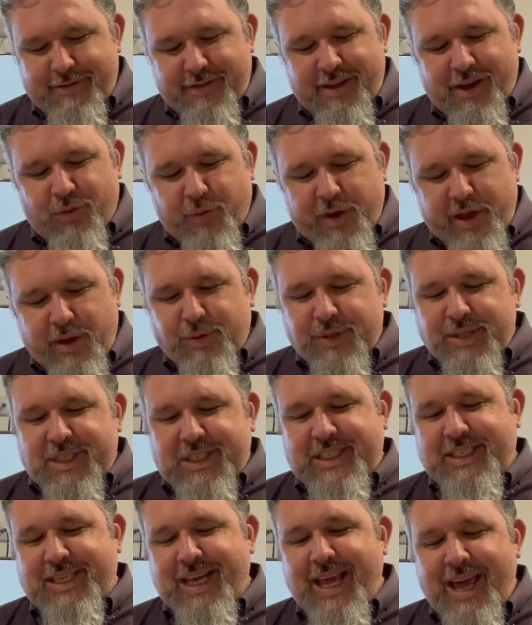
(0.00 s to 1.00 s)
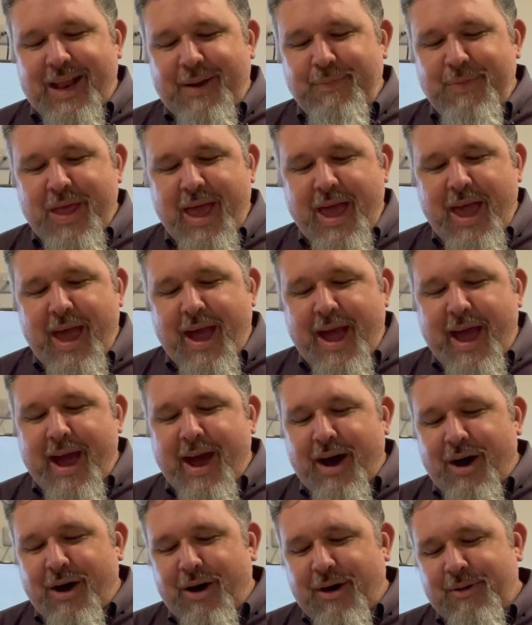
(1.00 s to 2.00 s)
And that we would set
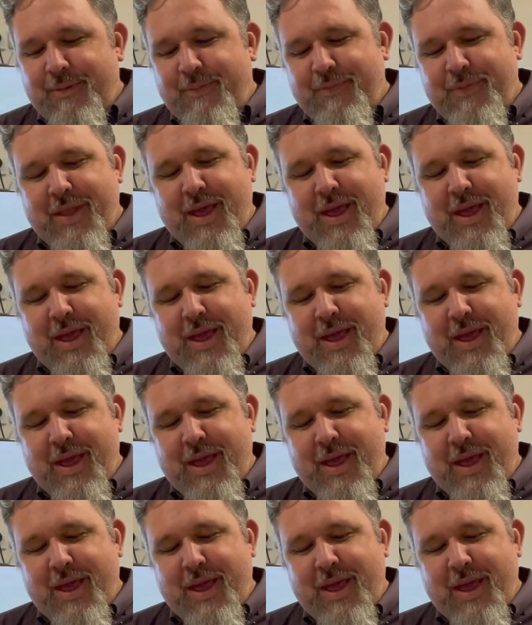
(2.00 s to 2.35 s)
our